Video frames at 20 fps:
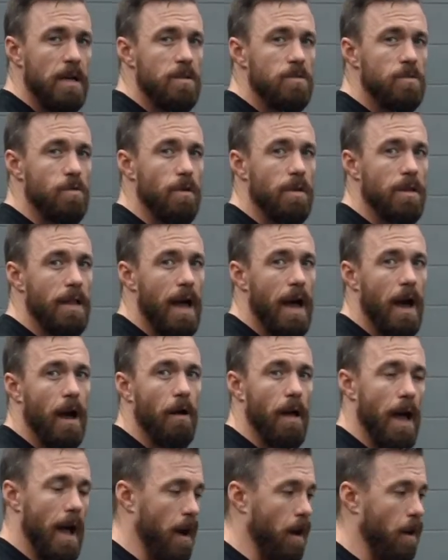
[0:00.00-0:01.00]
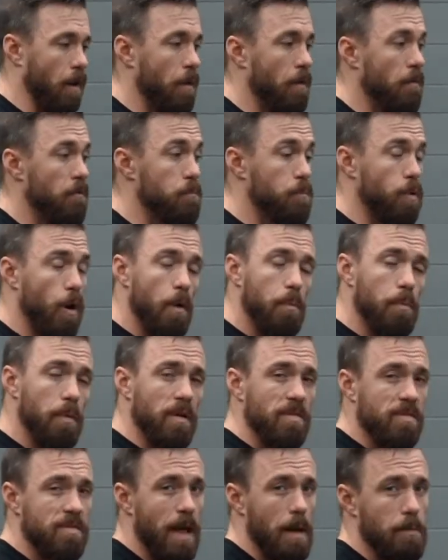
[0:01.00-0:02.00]
to allow our
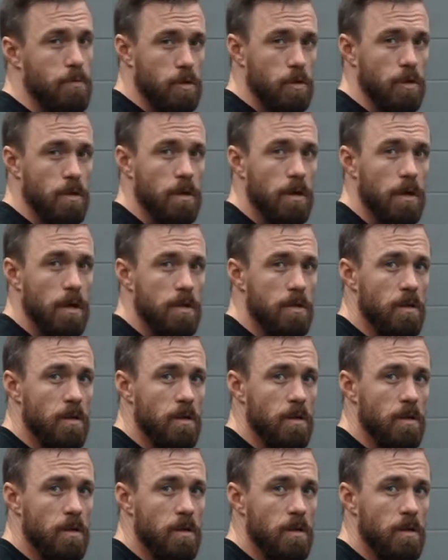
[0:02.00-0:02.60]
proprioception